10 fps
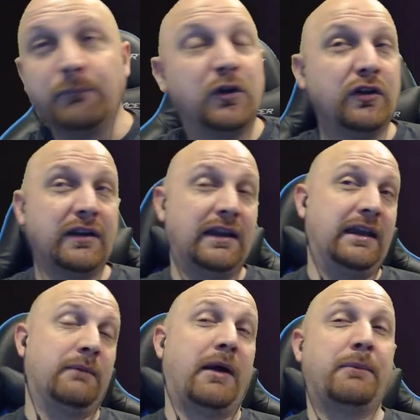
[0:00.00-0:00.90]

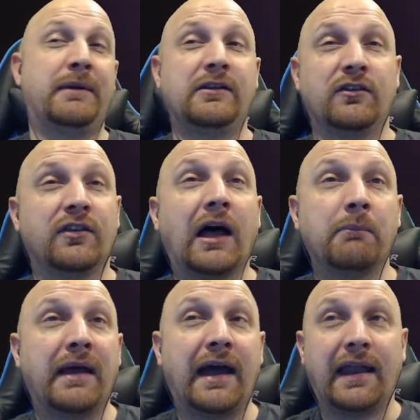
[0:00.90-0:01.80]
Unity, in my opinion, is not
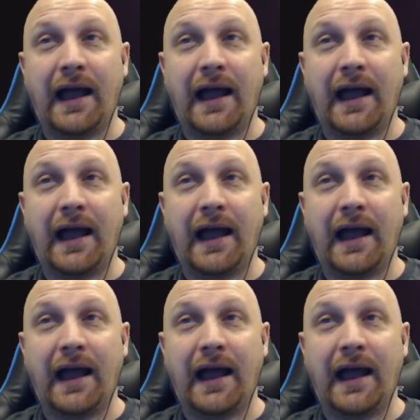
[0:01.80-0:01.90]
bad.